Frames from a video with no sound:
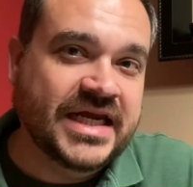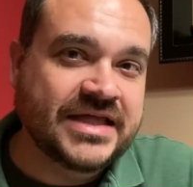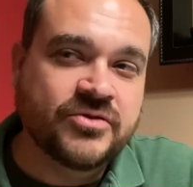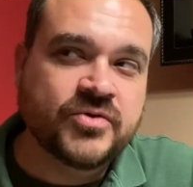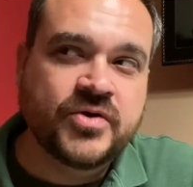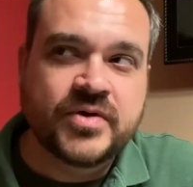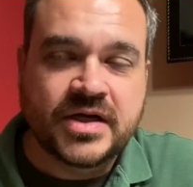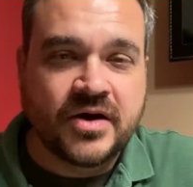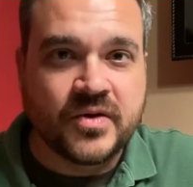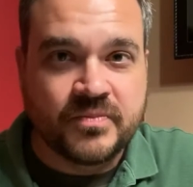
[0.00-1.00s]
And through it
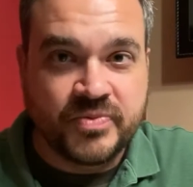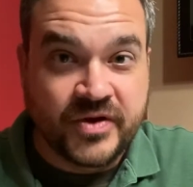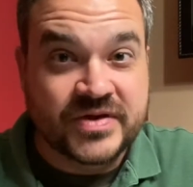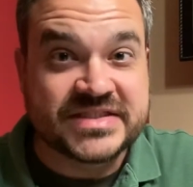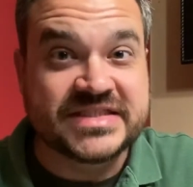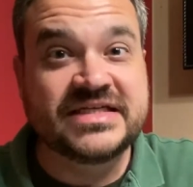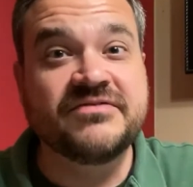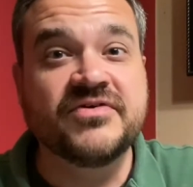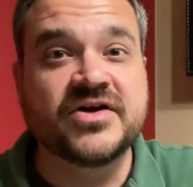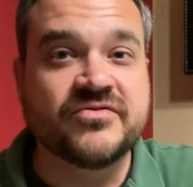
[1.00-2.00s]
all, though it's
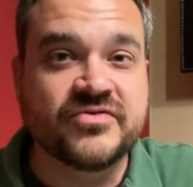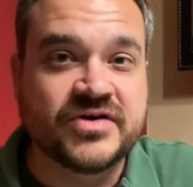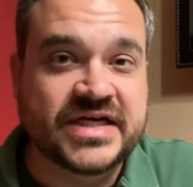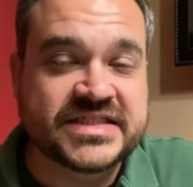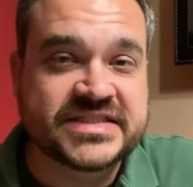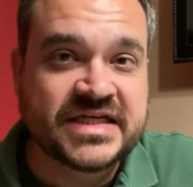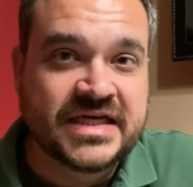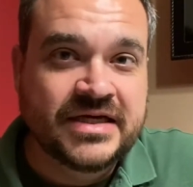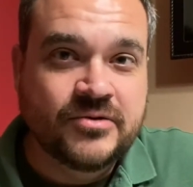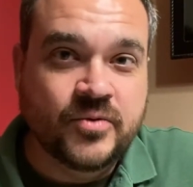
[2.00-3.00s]
difficult for us,
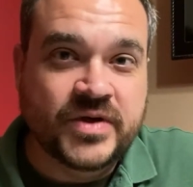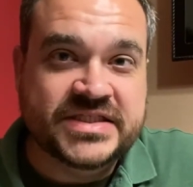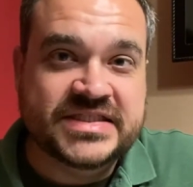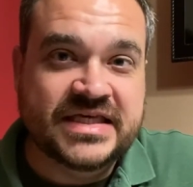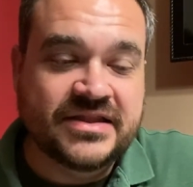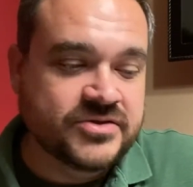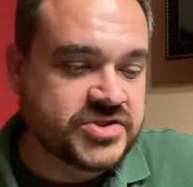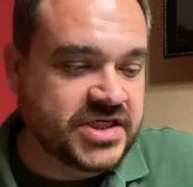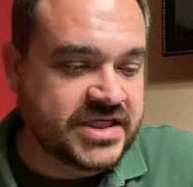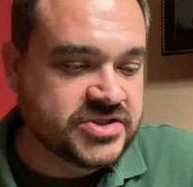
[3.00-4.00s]
when we see those
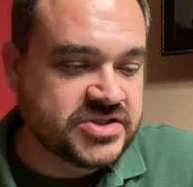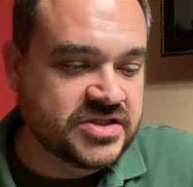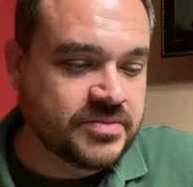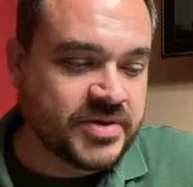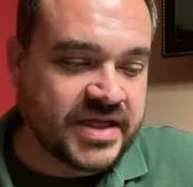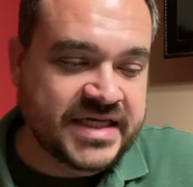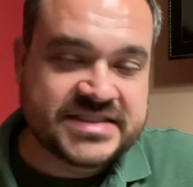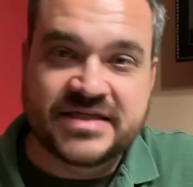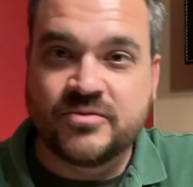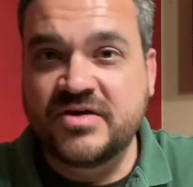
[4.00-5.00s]
changes to the plans
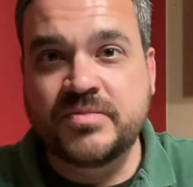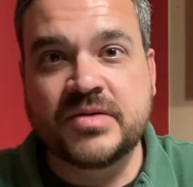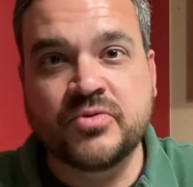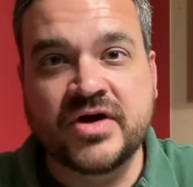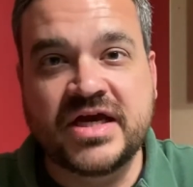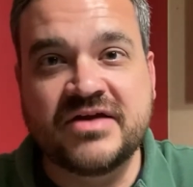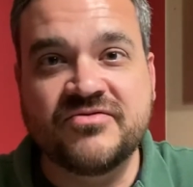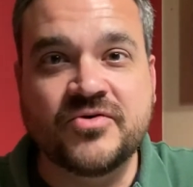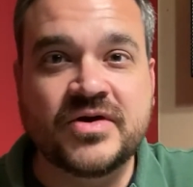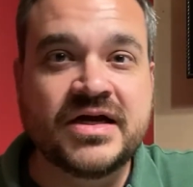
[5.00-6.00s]
that we've been praying
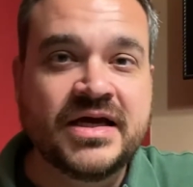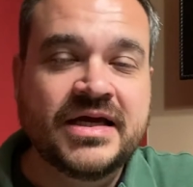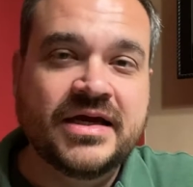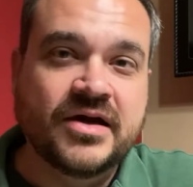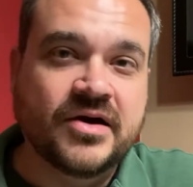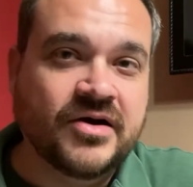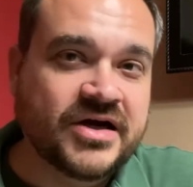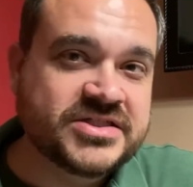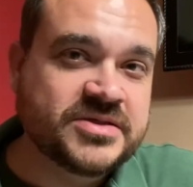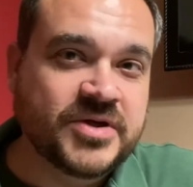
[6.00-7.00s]
for and our
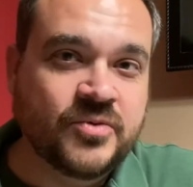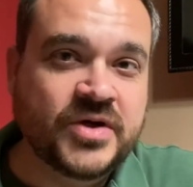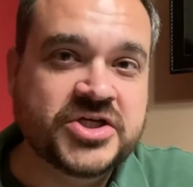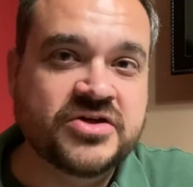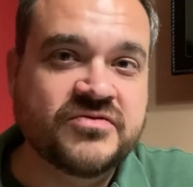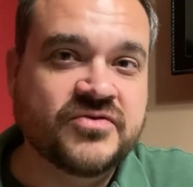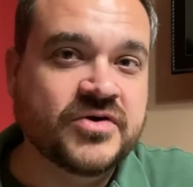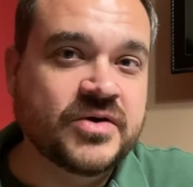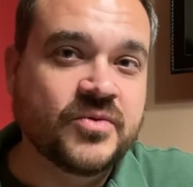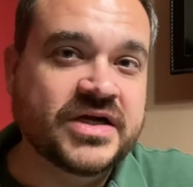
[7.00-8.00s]
hearts have been wishing for
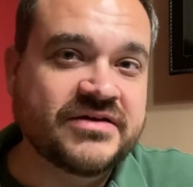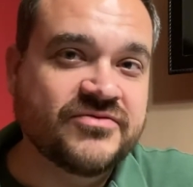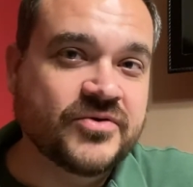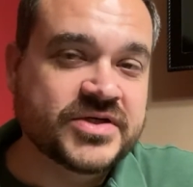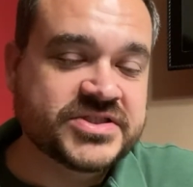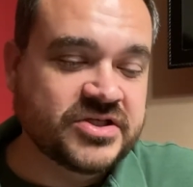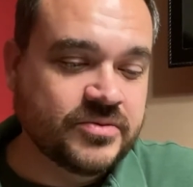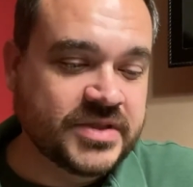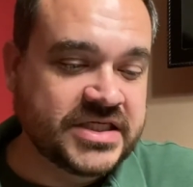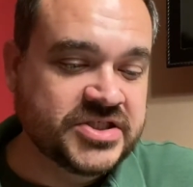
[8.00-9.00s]
and wanting for so
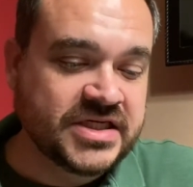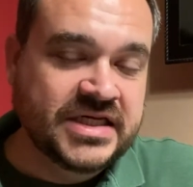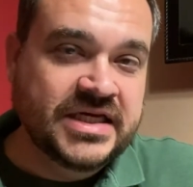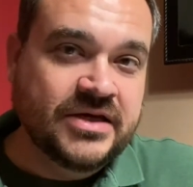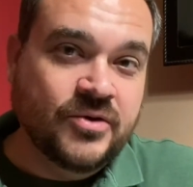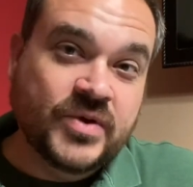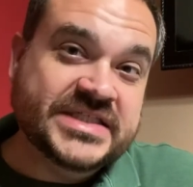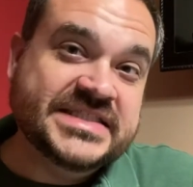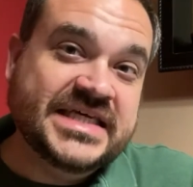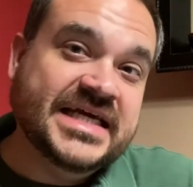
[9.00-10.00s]
much, we
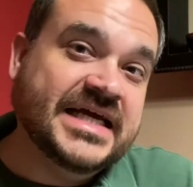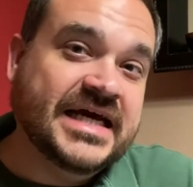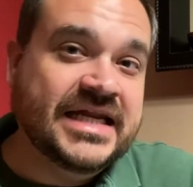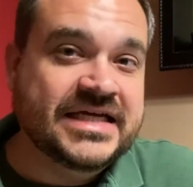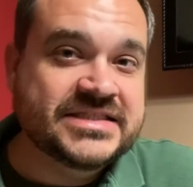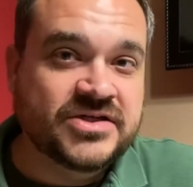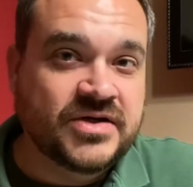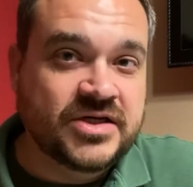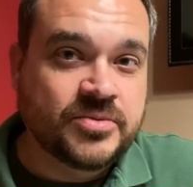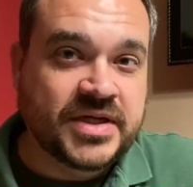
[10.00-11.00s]
see that God has a
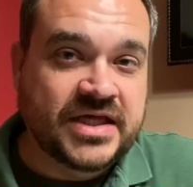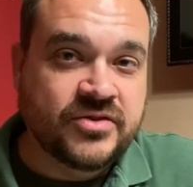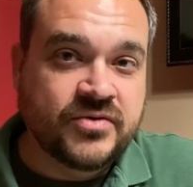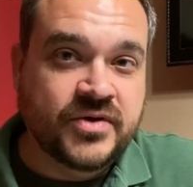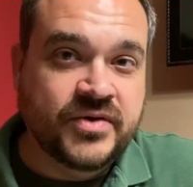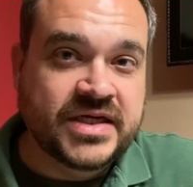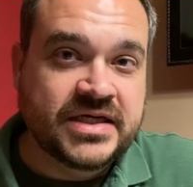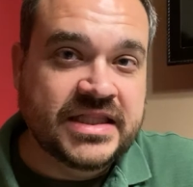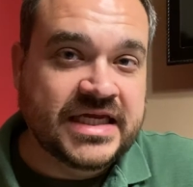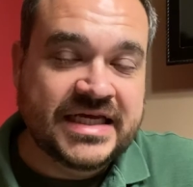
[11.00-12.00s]
greater plan through it
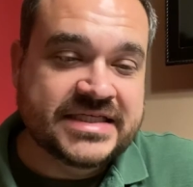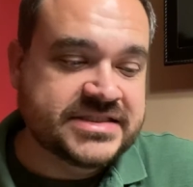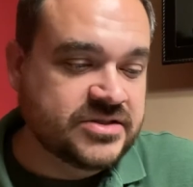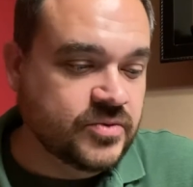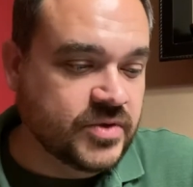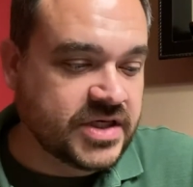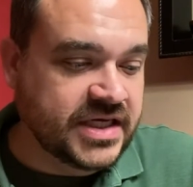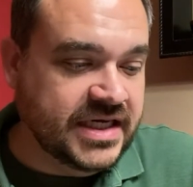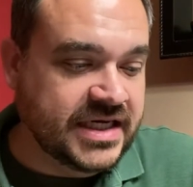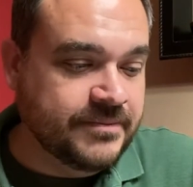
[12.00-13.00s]
and that He is still
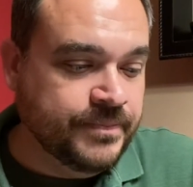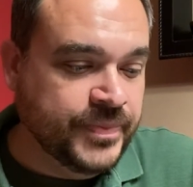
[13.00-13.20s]
working in it.